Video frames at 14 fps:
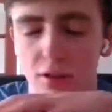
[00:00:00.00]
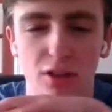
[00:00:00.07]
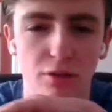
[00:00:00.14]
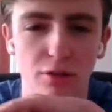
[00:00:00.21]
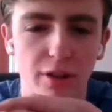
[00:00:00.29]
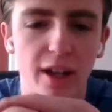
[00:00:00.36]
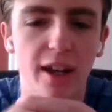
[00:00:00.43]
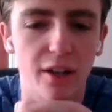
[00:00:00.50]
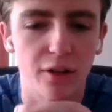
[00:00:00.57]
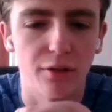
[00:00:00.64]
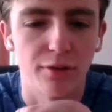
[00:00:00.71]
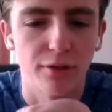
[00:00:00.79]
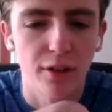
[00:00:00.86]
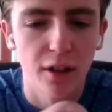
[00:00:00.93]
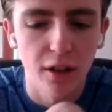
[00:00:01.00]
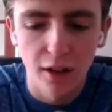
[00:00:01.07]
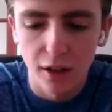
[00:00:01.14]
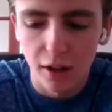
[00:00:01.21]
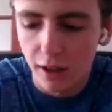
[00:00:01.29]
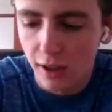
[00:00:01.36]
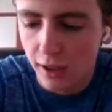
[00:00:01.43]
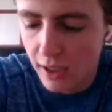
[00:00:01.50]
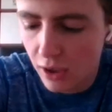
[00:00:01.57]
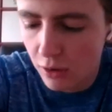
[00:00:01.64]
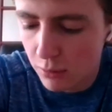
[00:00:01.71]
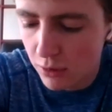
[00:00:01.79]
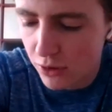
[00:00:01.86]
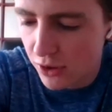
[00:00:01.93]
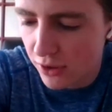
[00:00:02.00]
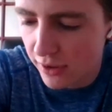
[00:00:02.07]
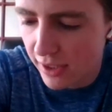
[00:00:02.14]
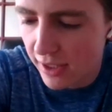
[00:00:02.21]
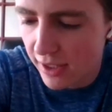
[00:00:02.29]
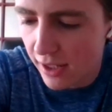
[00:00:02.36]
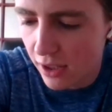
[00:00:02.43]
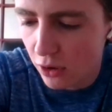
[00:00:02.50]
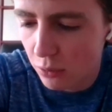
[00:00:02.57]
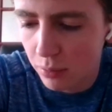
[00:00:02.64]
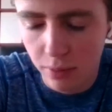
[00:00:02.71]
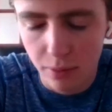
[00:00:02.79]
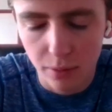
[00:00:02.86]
a creative, how much do they help